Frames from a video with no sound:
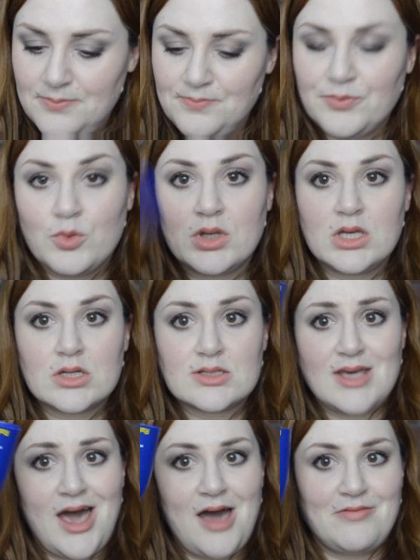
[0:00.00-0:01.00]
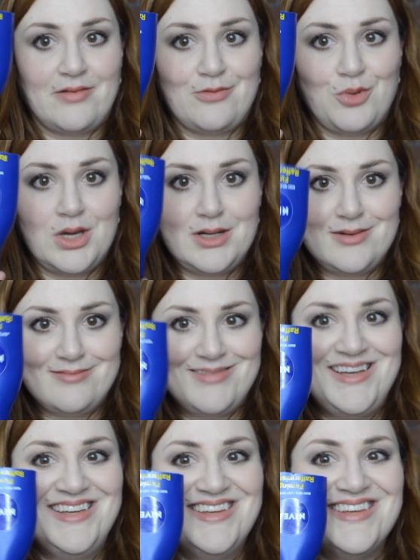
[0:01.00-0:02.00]
Well, here's half of one.
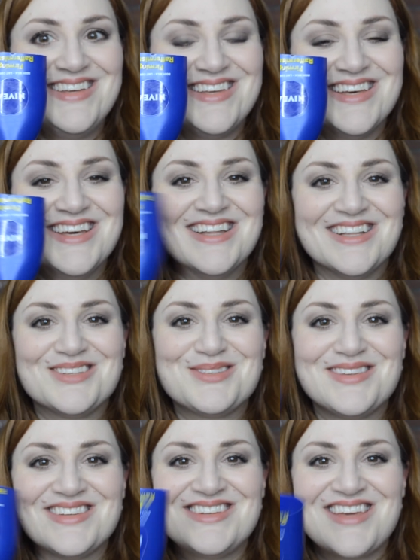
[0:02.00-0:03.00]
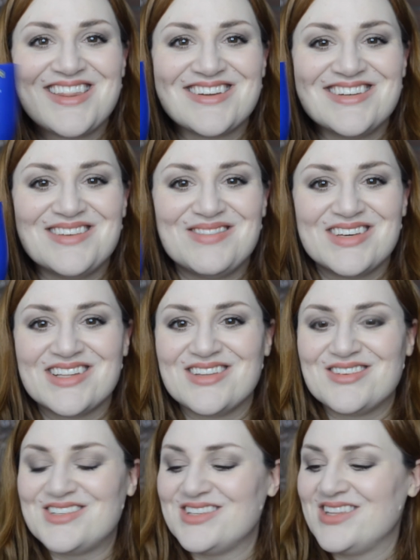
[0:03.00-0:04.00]
This is another Nivea
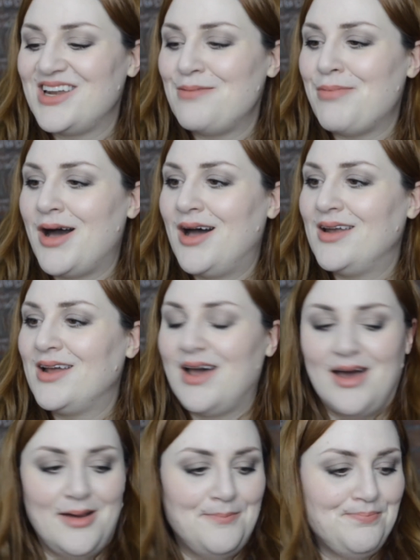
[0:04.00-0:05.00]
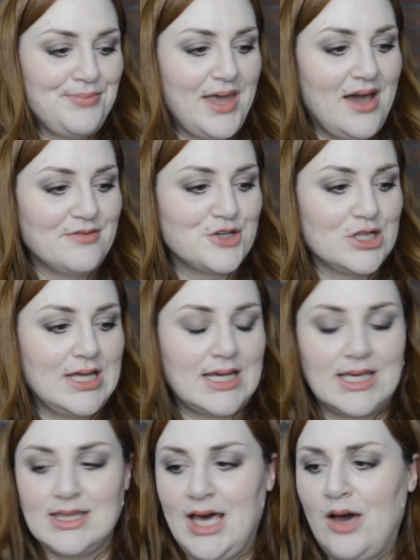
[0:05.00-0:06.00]
lotion that I bought after
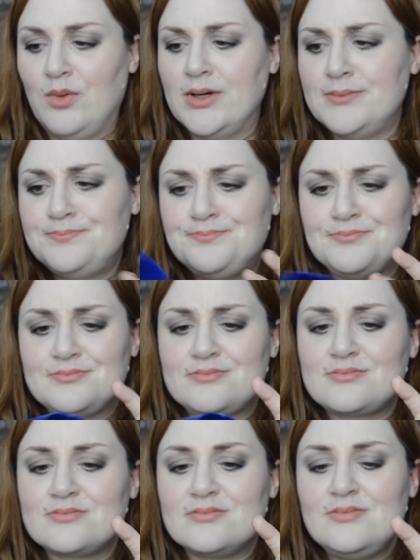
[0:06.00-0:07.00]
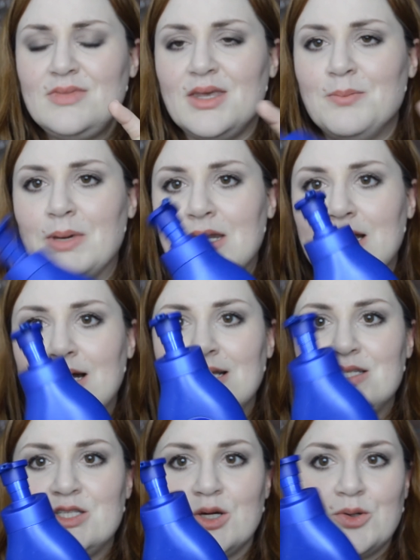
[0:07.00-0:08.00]
liking that one, but I
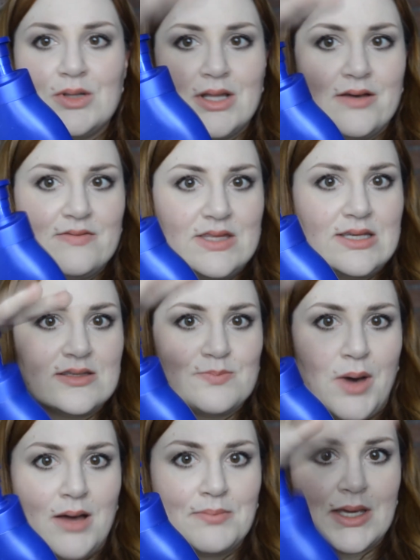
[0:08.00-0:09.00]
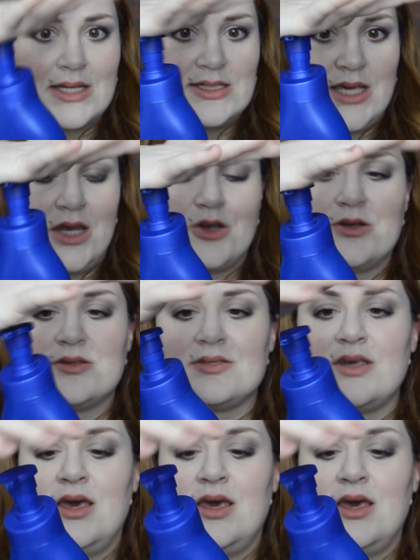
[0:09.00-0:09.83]
don't love these pump containers